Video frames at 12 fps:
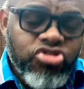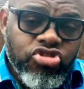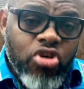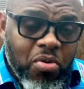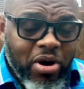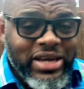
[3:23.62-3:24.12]
Do you
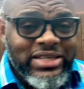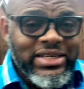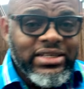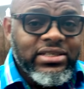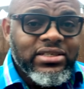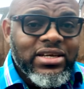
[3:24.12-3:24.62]
know what he
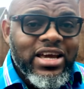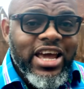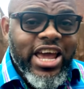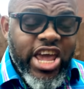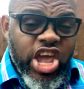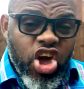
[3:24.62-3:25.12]
did?
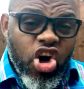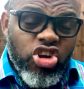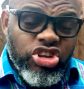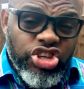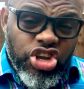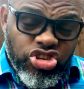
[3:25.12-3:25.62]
He
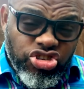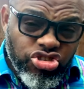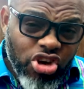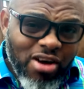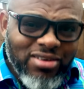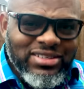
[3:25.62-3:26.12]

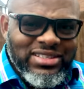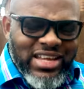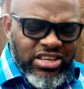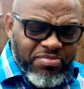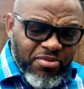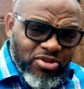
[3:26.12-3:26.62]
conditioned the
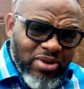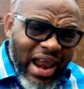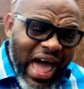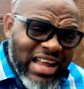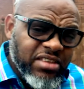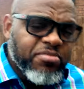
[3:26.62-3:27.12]
spiritual
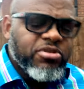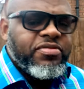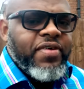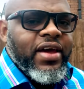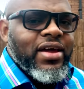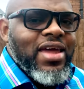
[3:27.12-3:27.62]

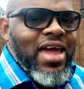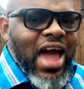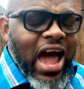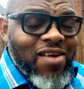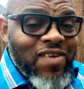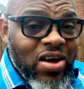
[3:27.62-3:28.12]
atmosphere
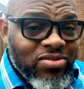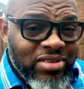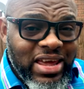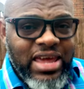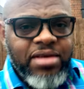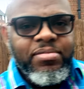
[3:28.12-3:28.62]
around
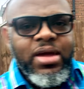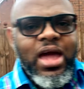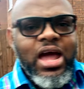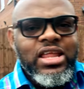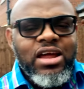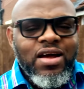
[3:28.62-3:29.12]
him
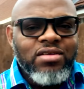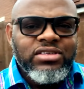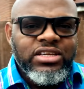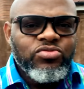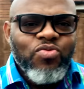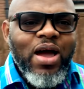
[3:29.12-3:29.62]
and around
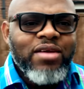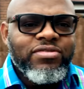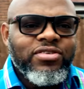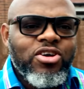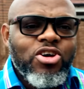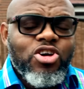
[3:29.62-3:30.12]
his wife
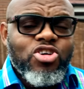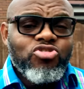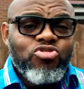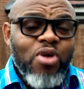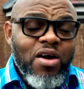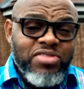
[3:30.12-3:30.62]

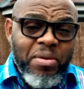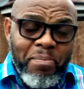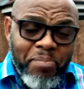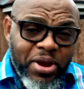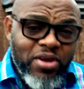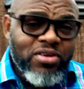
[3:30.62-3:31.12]
throughout the
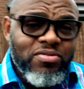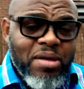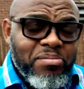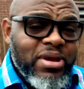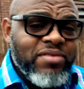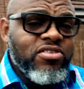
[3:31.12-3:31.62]
period we are
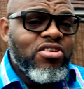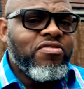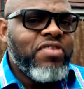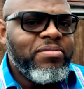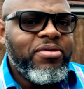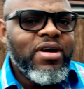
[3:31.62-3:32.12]
believing God
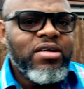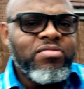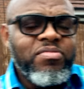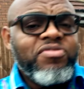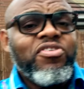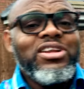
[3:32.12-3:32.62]
for a miracle,
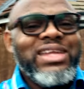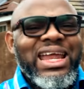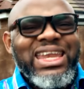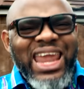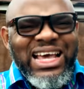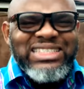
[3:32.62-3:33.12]
before their
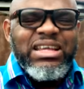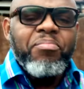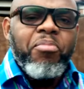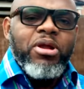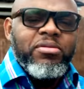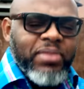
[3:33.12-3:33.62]
next
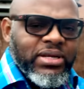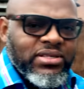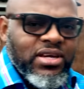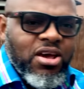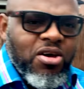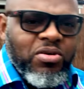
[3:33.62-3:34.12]
appointment
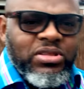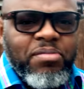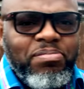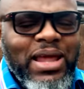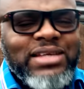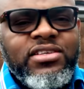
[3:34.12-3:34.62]
with the
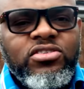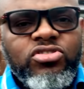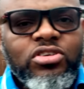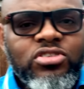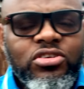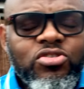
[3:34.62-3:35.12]
plastic
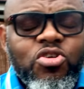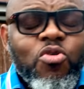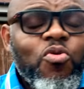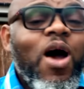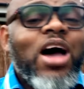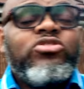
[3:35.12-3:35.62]
surgeon,
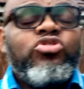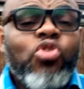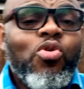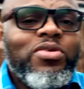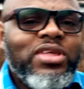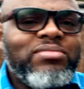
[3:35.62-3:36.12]
who has
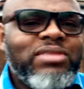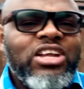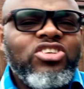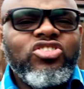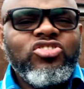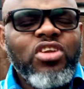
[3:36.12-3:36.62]
told them that
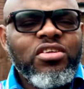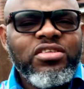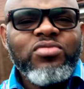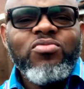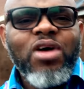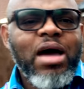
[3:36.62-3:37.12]

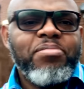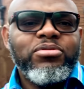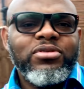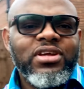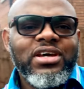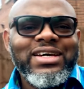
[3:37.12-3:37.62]
nothing will
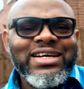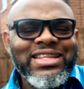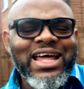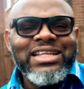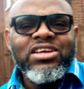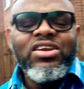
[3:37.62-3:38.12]
happen,
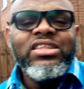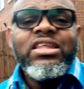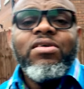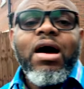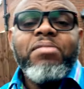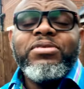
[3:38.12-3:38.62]
that the only thing that
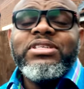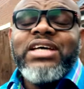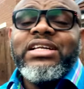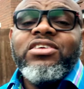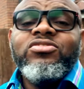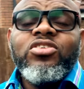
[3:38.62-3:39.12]
will happen is
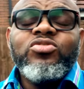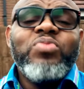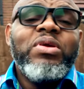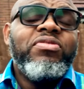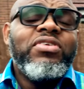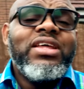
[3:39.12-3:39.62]
that they'll just
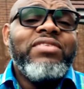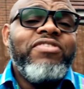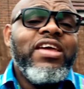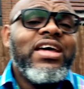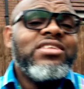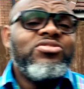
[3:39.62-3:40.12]
wait for the
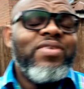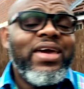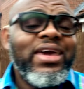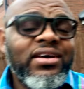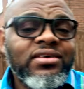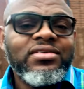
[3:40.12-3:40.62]
finger to
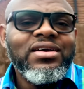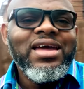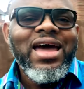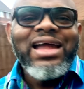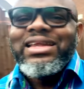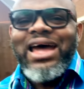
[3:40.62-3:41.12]
heal
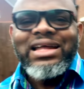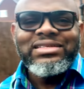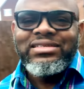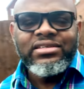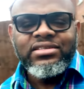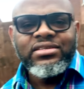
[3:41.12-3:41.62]
and
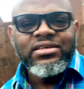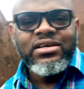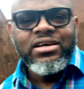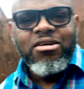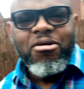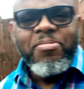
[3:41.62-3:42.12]
that's it.
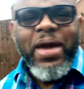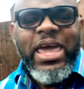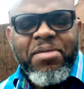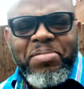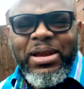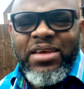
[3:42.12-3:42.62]
But
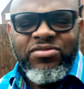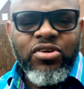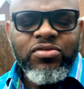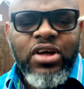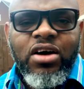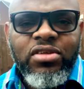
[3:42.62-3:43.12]
he believed
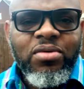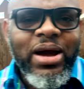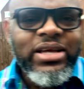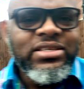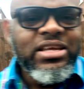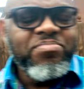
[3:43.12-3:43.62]

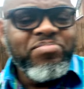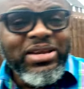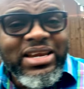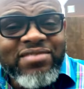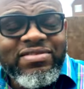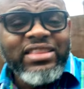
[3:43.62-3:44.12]
otherwise. He
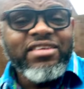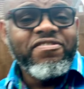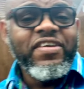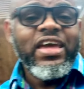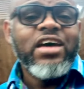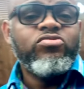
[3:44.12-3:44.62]
believed that the
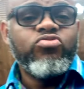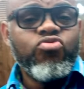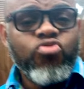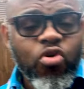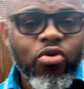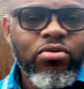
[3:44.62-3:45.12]
fingers will
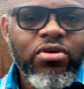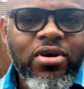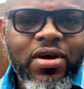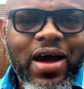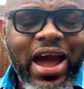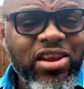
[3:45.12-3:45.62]
grow.
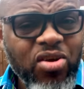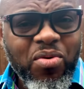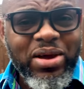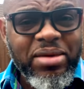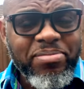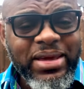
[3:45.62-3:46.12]
I know
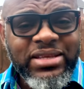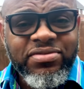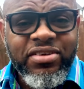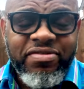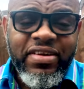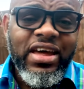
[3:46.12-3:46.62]
what it means
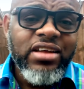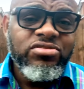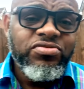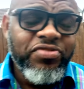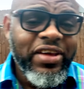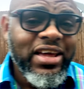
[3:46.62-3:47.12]
for
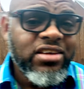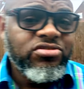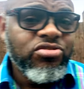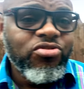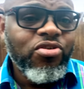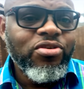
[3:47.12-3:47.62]
fingers
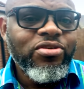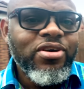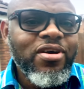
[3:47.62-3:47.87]
to grow.